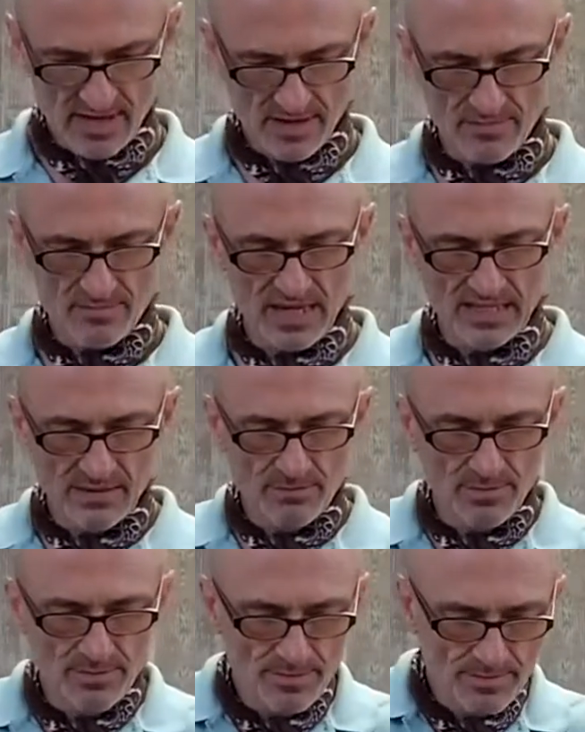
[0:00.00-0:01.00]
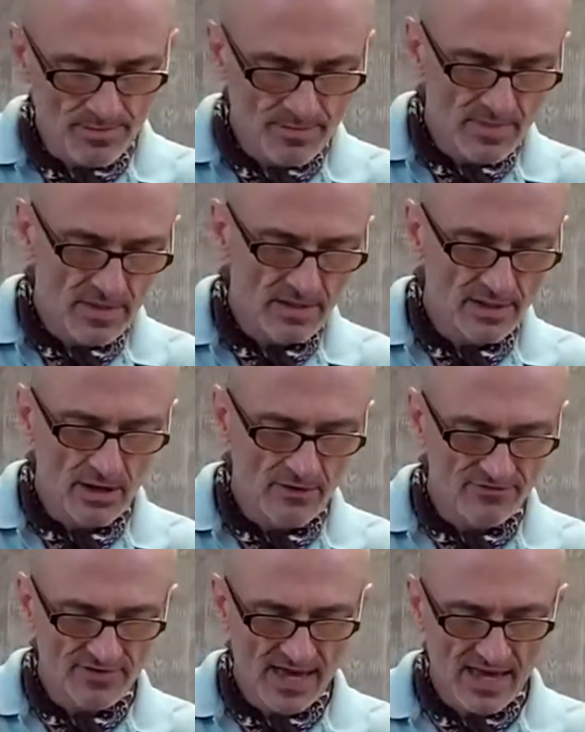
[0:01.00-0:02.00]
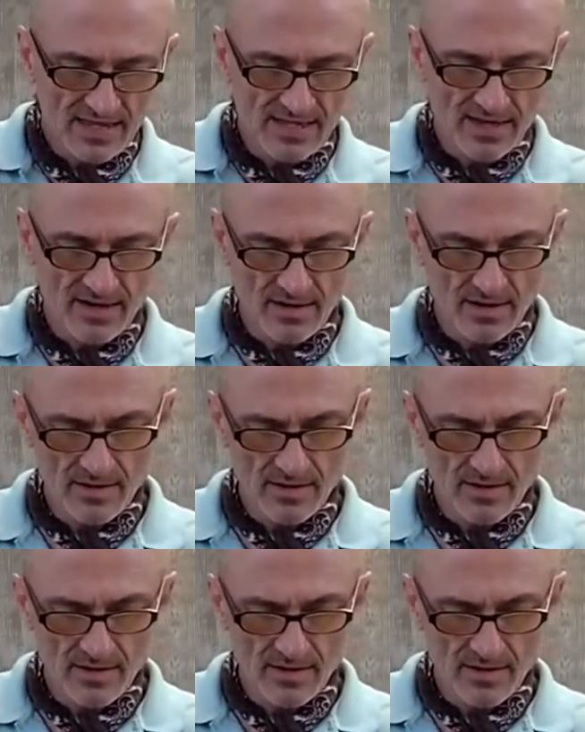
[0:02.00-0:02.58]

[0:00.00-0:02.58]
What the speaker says: mini loaf cake here.